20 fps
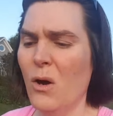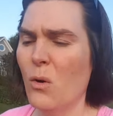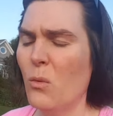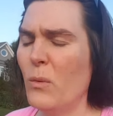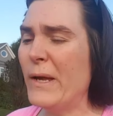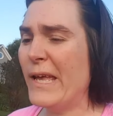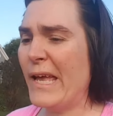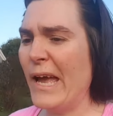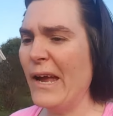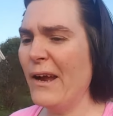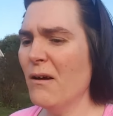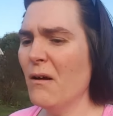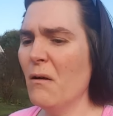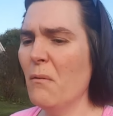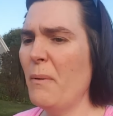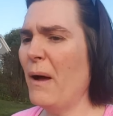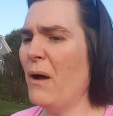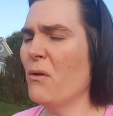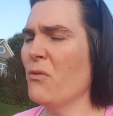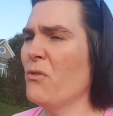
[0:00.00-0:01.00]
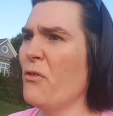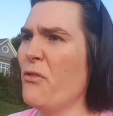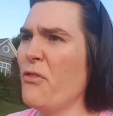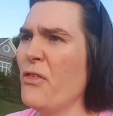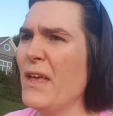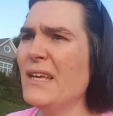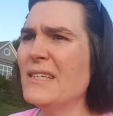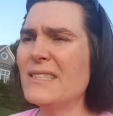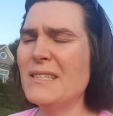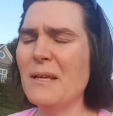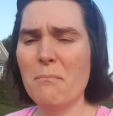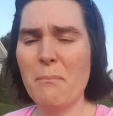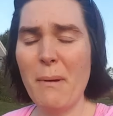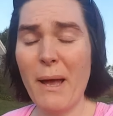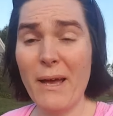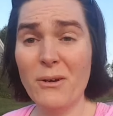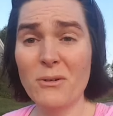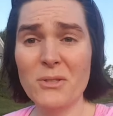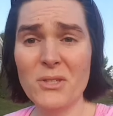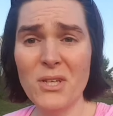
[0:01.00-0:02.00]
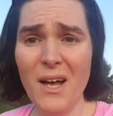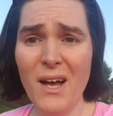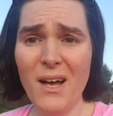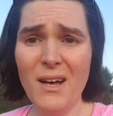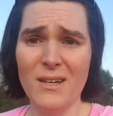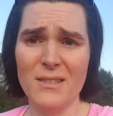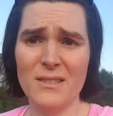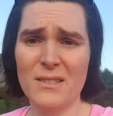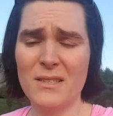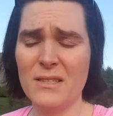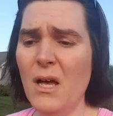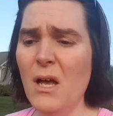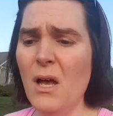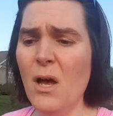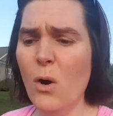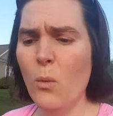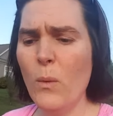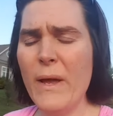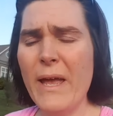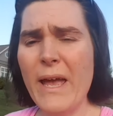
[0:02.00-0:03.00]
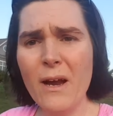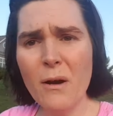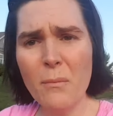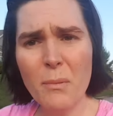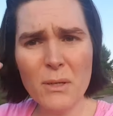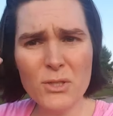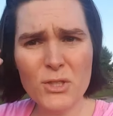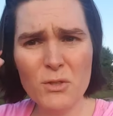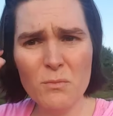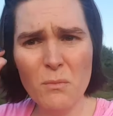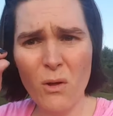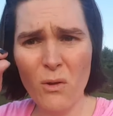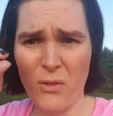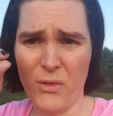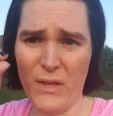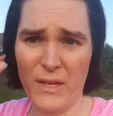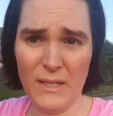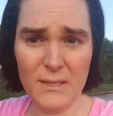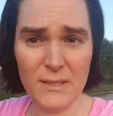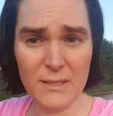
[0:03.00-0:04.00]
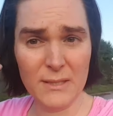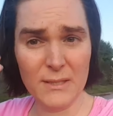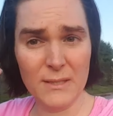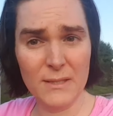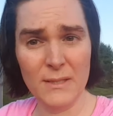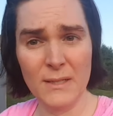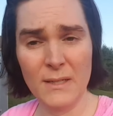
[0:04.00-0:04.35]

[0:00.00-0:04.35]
We care about the things that matter to us. We care about small things.